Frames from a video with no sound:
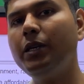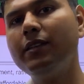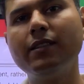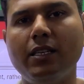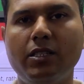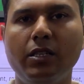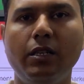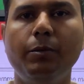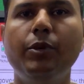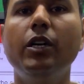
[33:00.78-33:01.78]
is such,
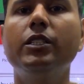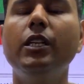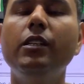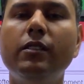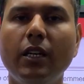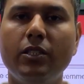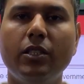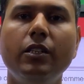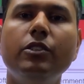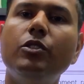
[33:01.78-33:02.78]
production is such,
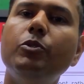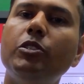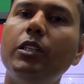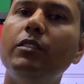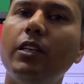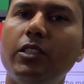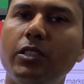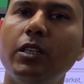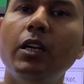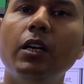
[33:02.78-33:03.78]
distribution is such,
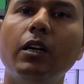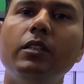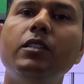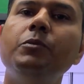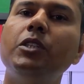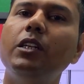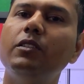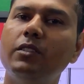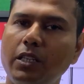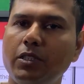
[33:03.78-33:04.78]
consumption is
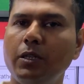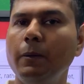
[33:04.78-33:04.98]
such